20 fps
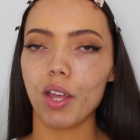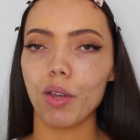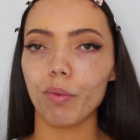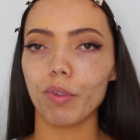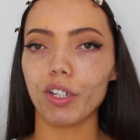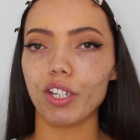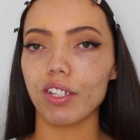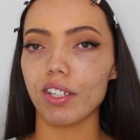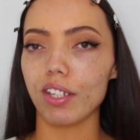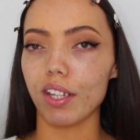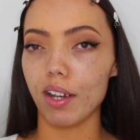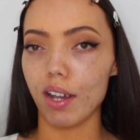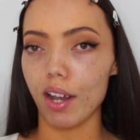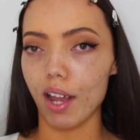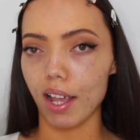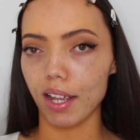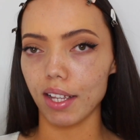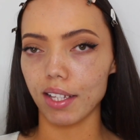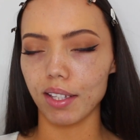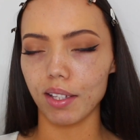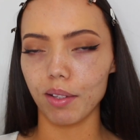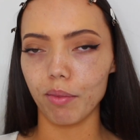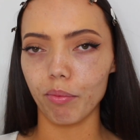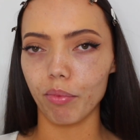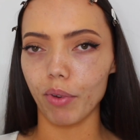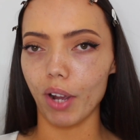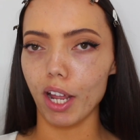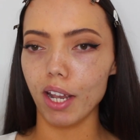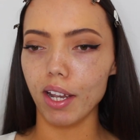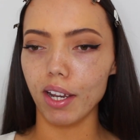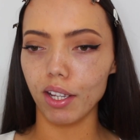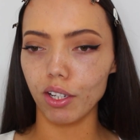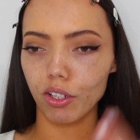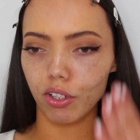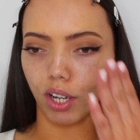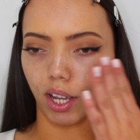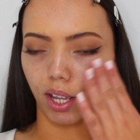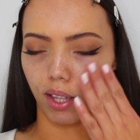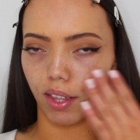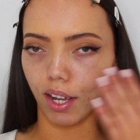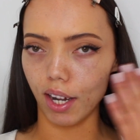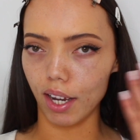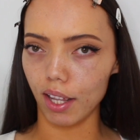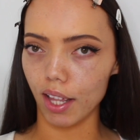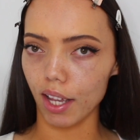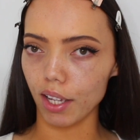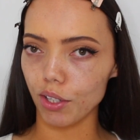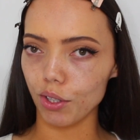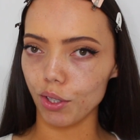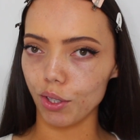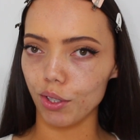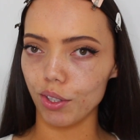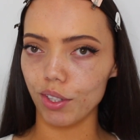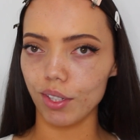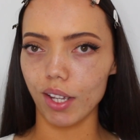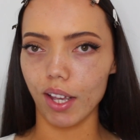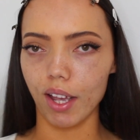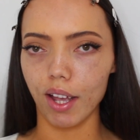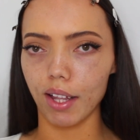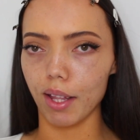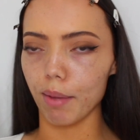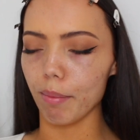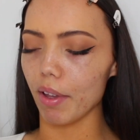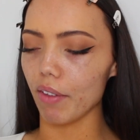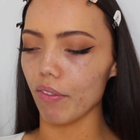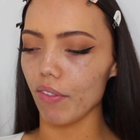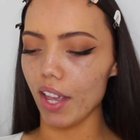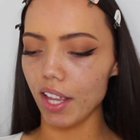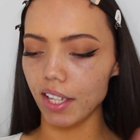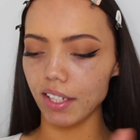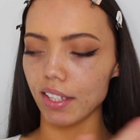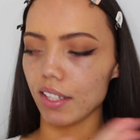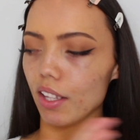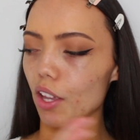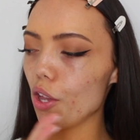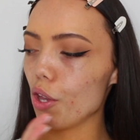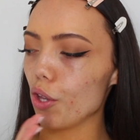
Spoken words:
which is a nice brightening shade that I like to use to highlight my face.